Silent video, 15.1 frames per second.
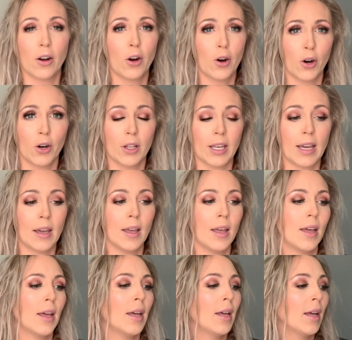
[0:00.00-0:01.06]
or curly,
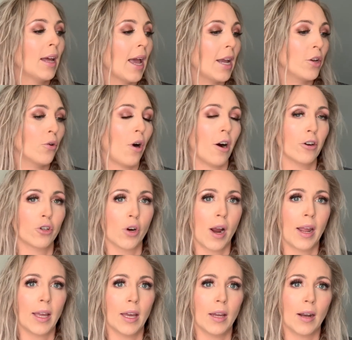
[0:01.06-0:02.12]
and you are
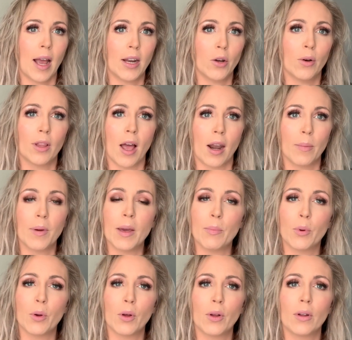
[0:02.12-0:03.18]
drying it, I know a lot of
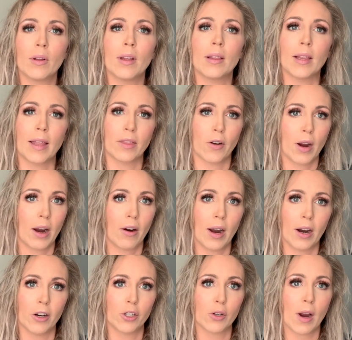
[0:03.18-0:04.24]
people let their hair
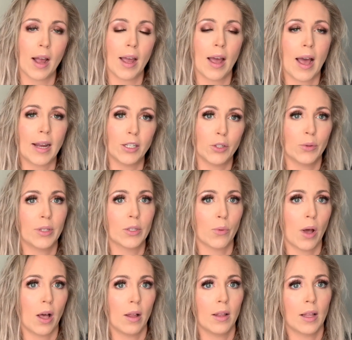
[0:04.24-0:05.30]
air dry. I do as
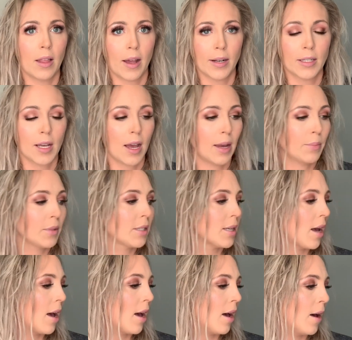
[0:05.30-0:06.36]
well a lot of times.
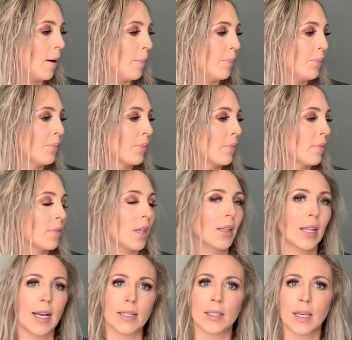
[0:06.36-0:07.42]
The
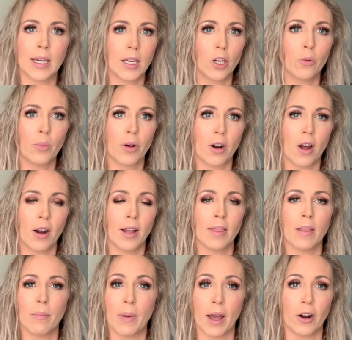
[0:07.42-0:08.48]
less heat you put on it,
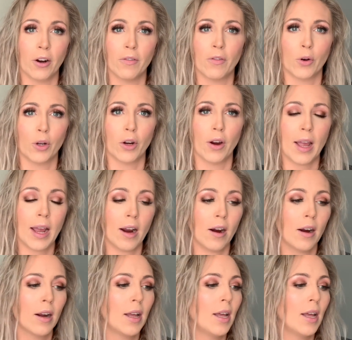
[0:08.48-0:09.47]
the better for your hair.